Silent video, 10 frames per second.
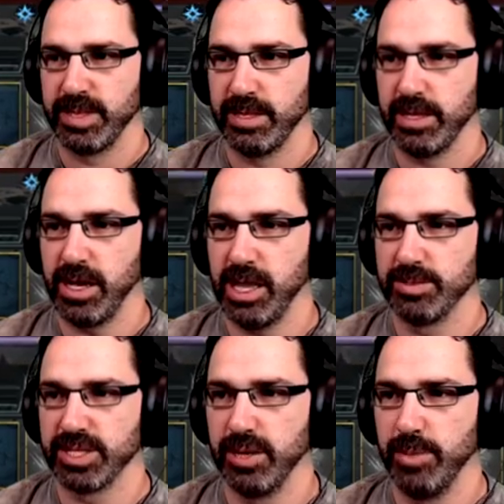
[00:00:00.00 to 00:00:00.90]
The
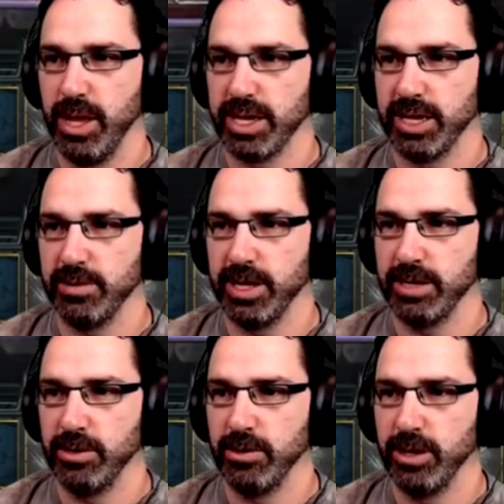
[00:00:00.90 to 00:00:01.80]
golem's gonna block it,
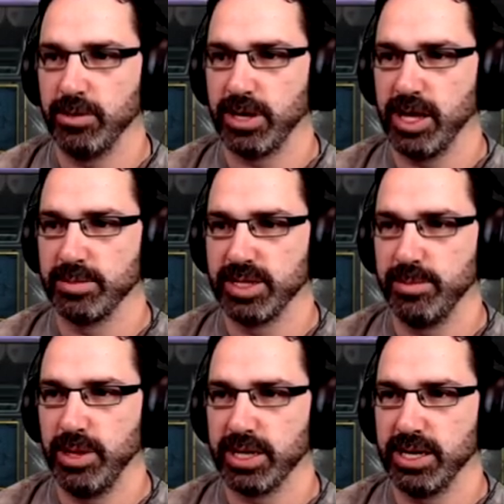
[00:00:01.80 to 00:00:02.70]
right? Or no, the golem's
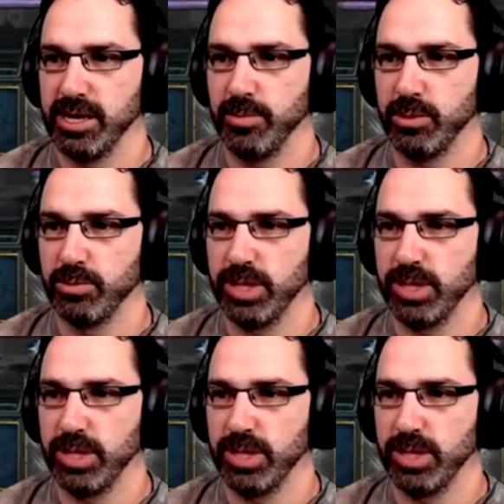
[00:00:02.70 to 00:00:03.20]
not blocking it anymore.